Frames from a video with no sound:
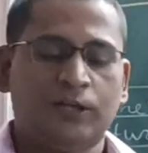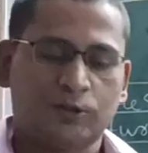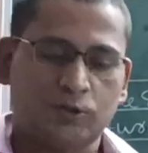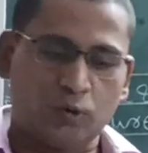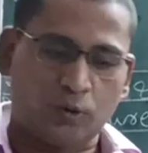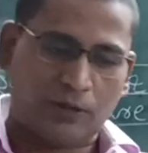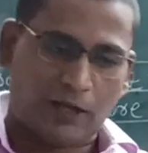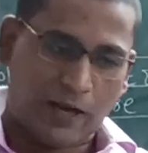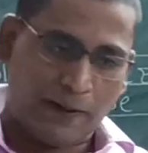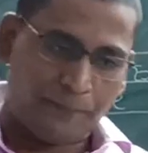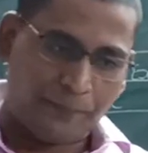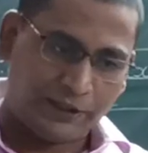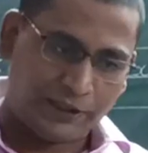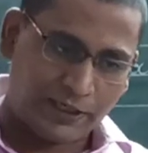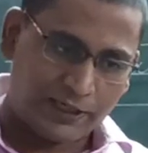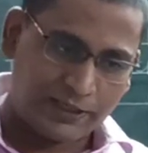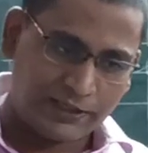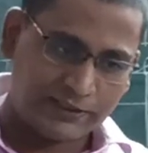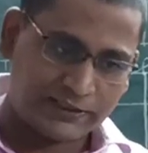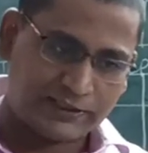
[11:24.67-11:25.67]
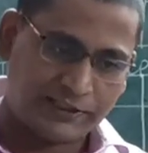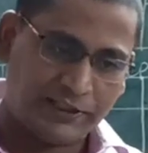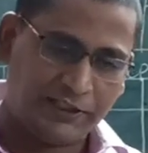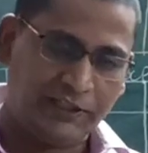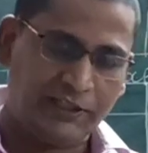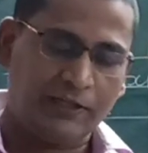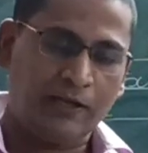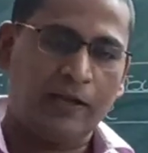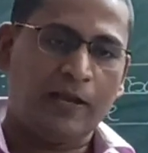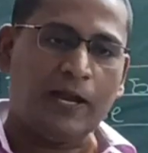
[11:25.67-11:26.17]
So capital
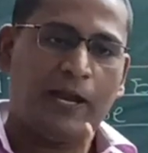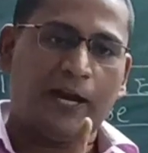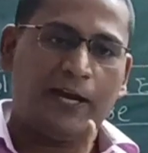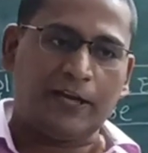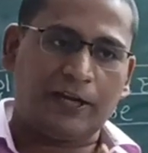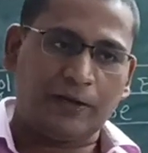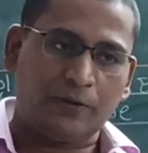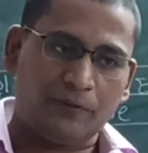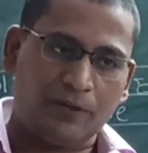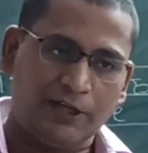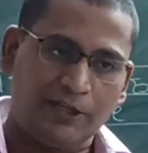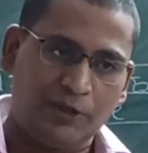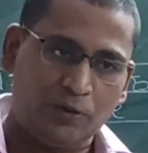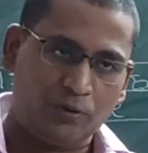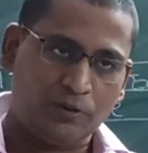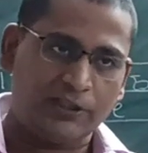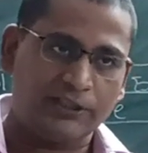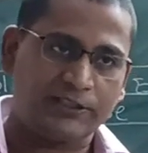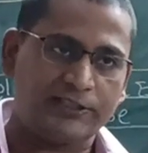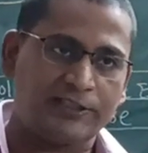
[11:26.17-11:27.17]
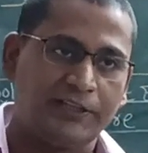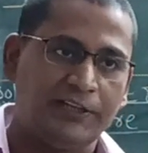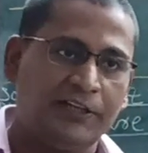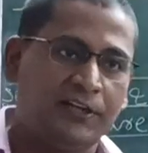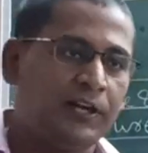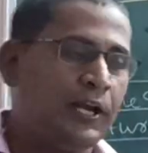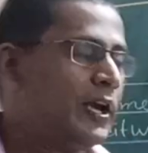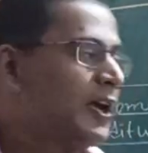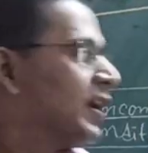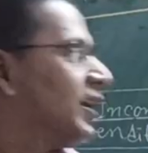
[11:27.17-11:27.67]
receipt and revenue receipt